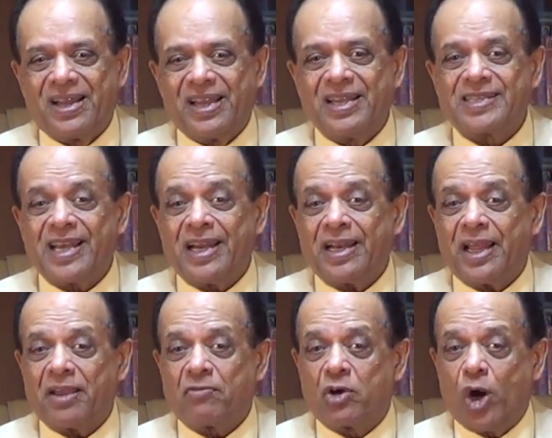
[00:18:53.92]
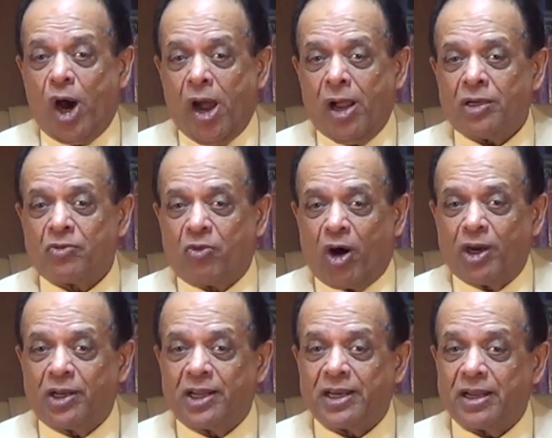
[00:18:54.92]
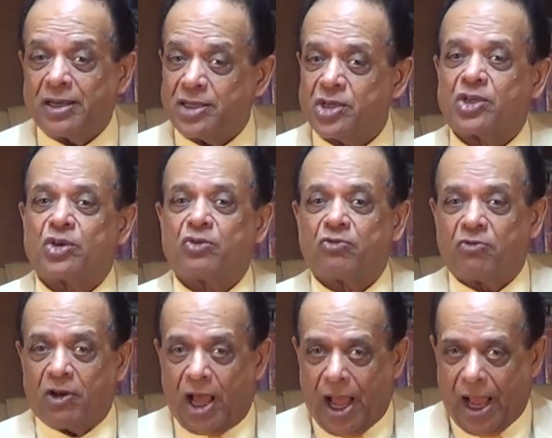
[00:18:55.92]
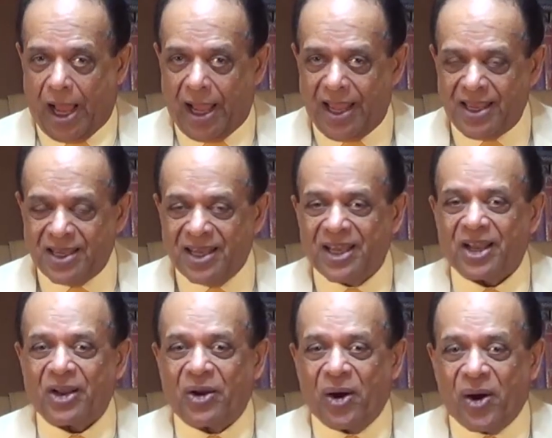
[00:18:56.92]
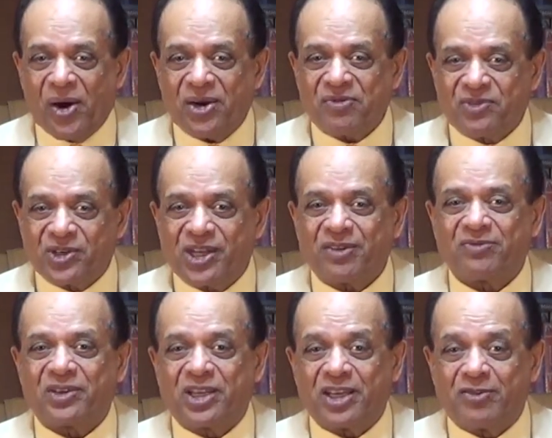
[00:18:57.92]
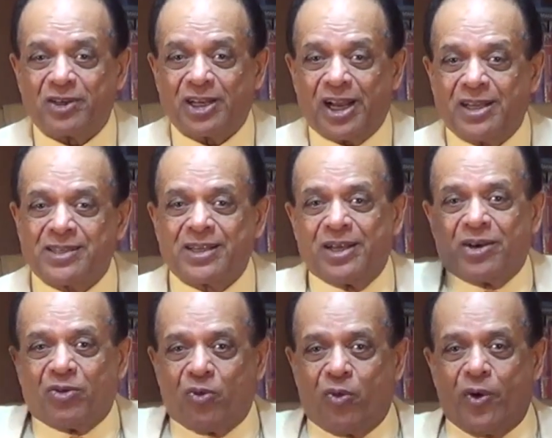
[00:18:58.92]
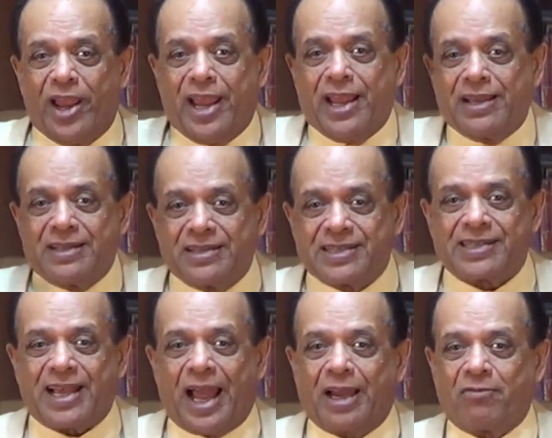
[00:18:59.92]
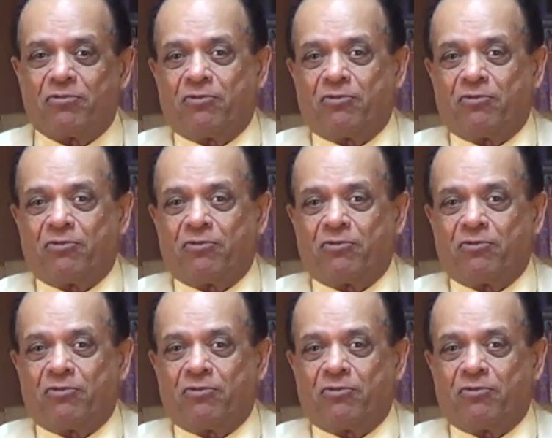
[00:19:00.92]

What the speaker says: He said, if God wanted us to fly, God would have given us wings and